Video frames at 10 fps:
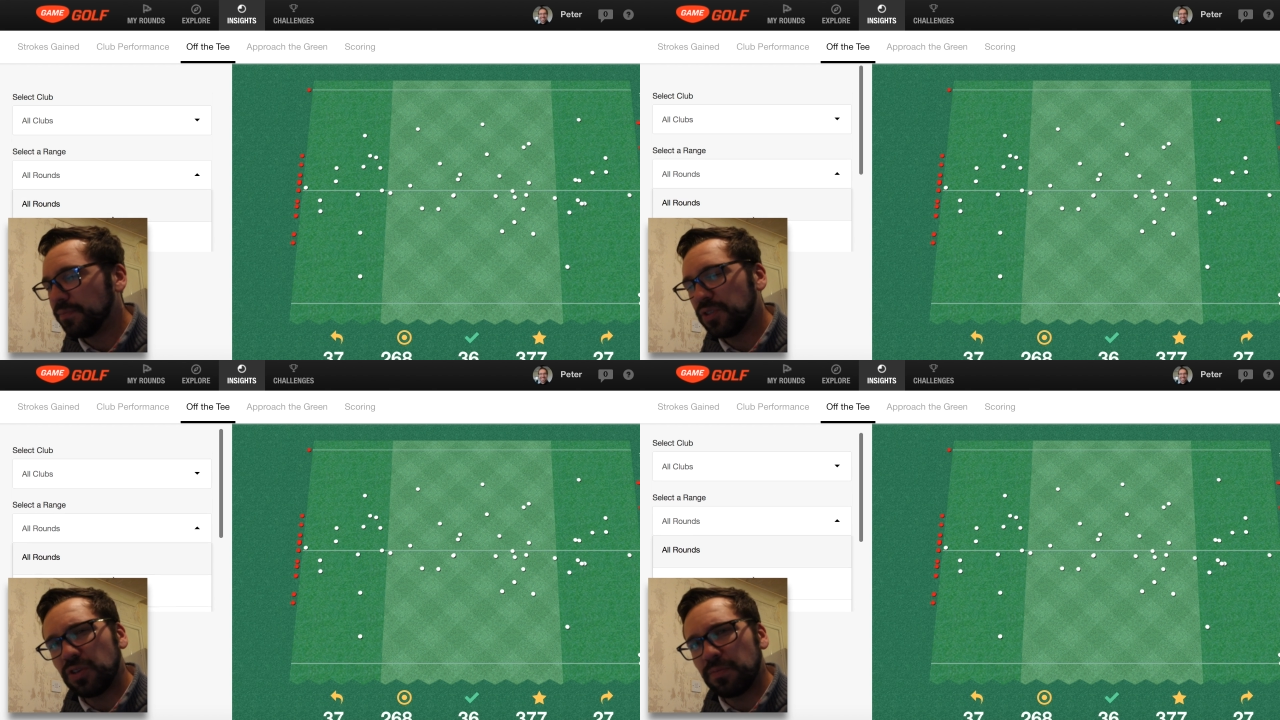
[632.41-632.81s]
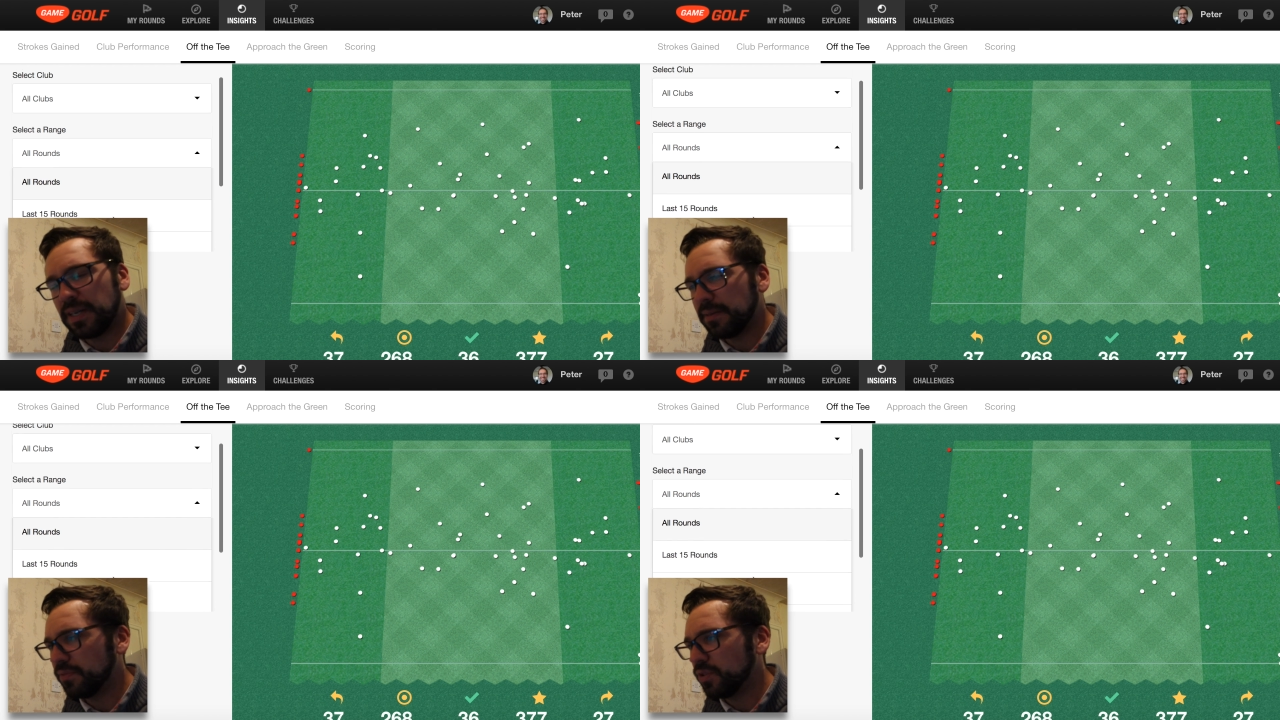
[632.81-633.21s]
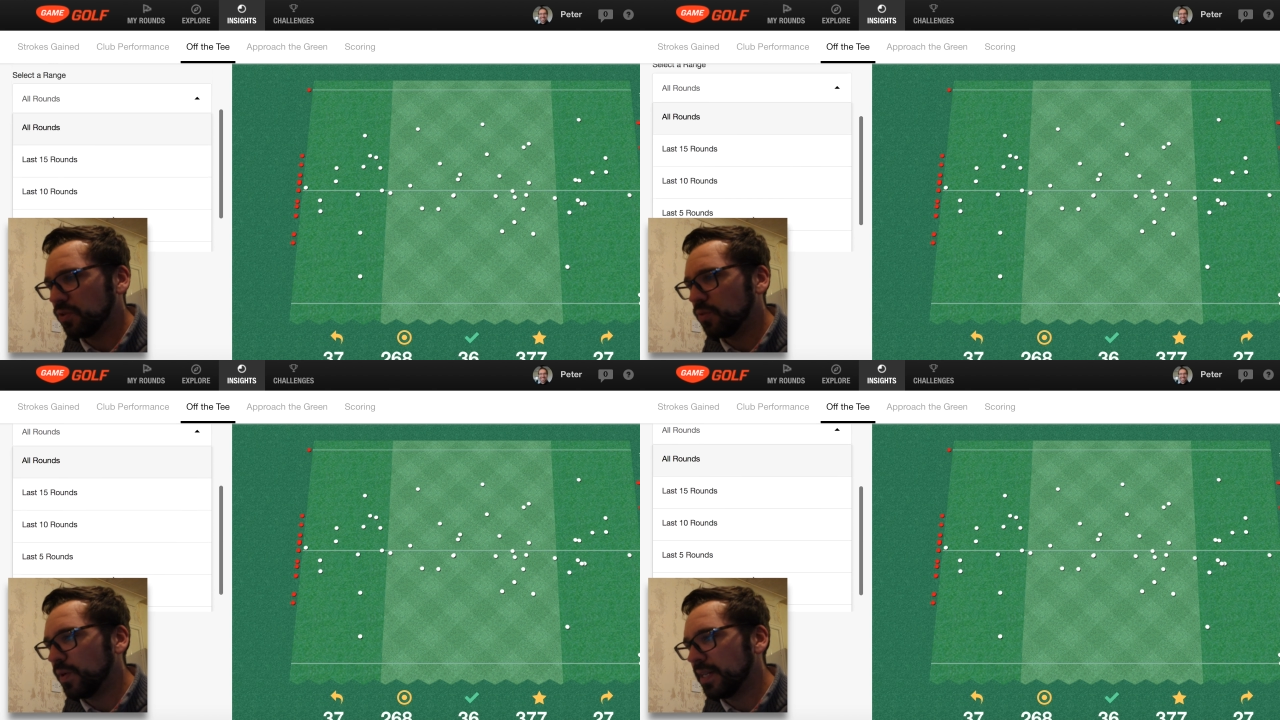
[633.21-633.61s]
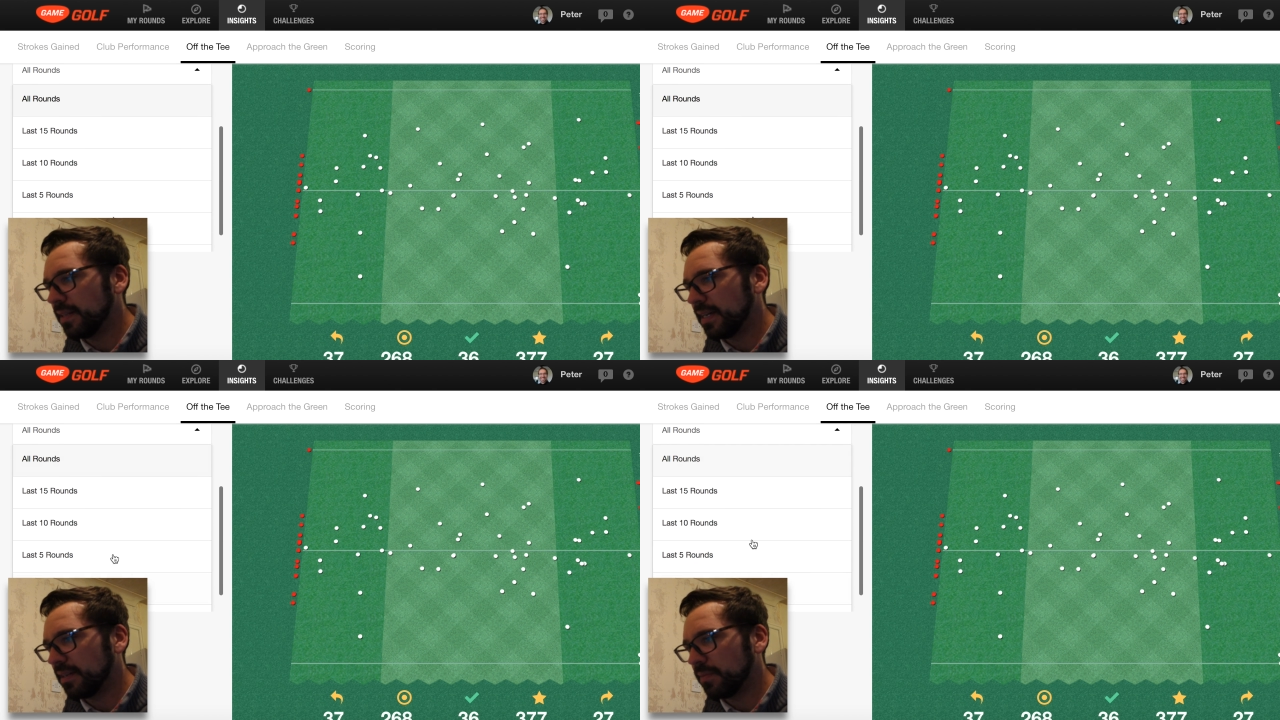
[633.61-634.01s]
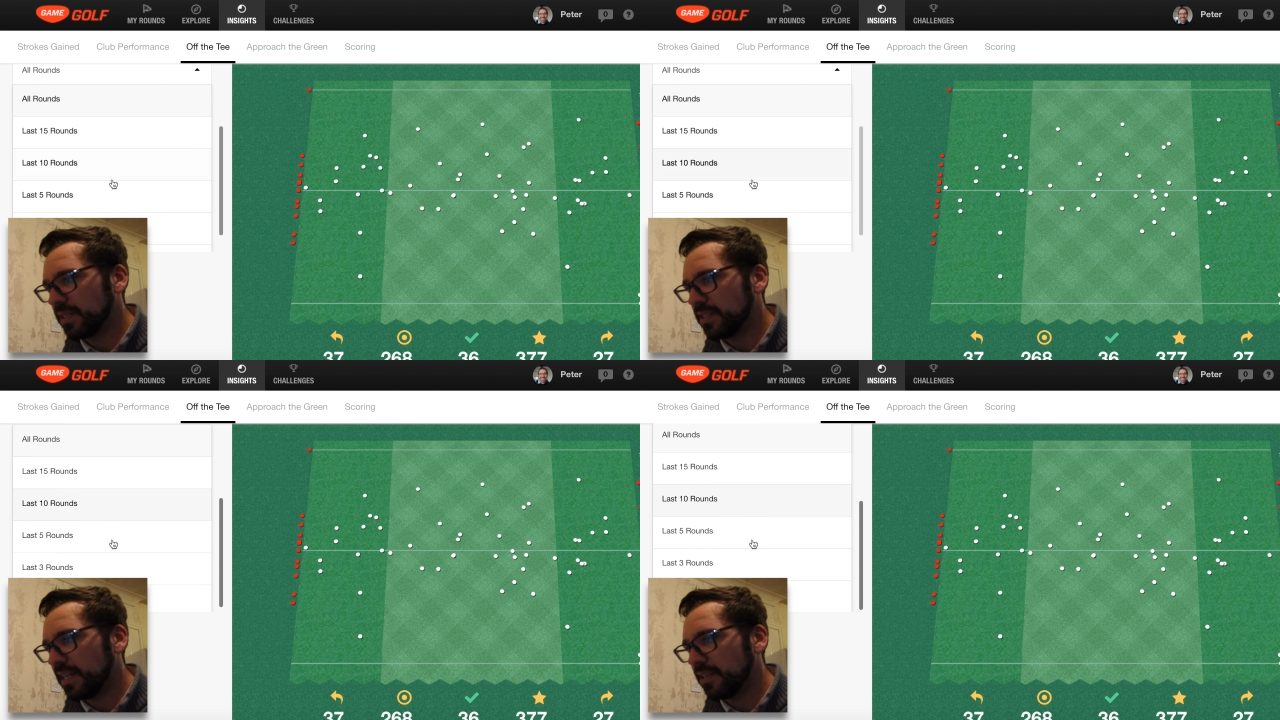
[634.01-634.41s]
took the wind out of my
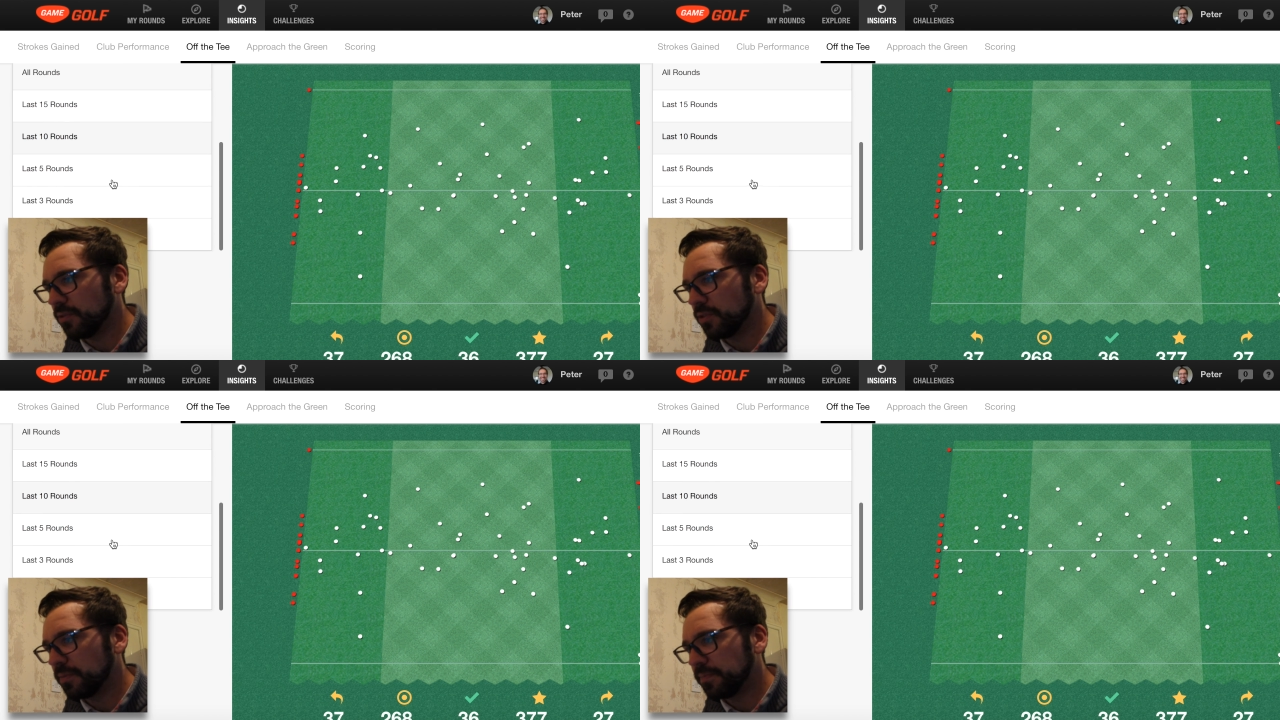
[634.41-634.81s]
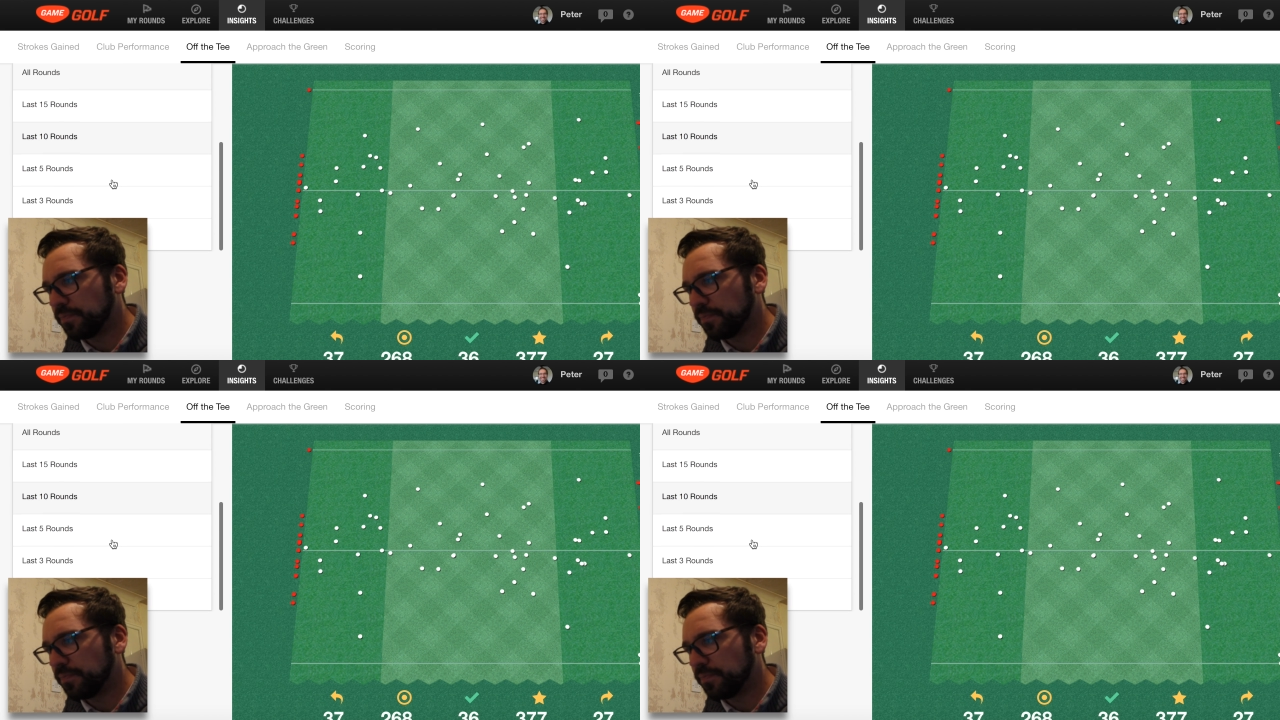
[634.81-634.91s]
sails